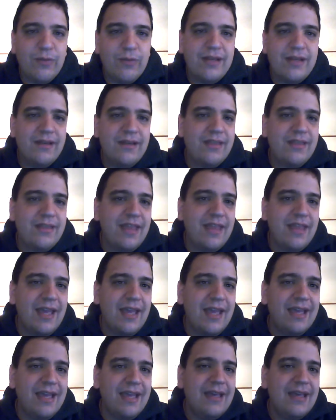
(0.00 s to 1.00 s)
When you
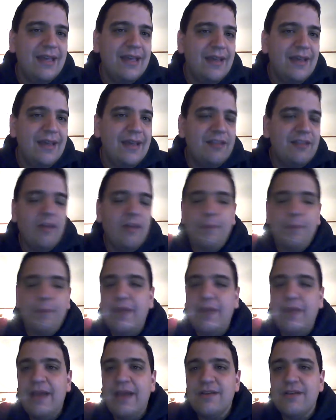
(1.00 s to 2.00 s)
think two
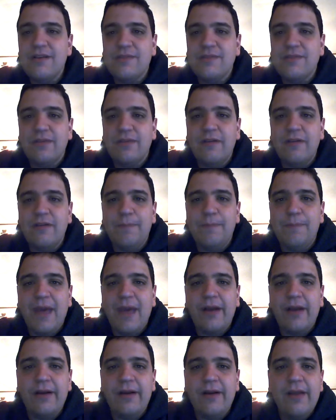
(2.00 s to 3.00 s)
players will do
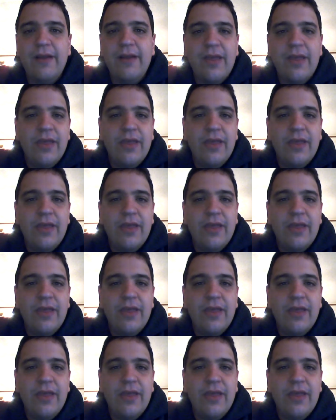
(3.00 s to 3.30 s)
better,